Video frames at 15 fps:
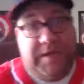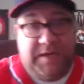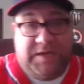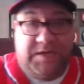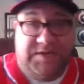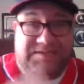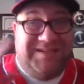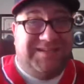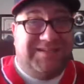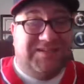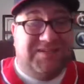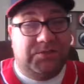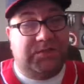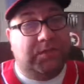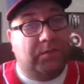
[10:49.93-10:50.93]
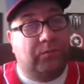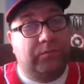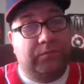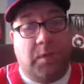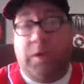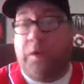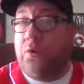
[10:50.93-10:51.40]
And this is just a
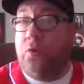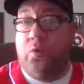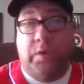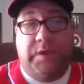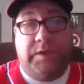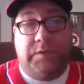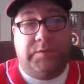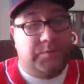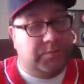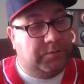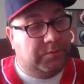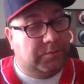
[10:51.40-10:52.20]
quick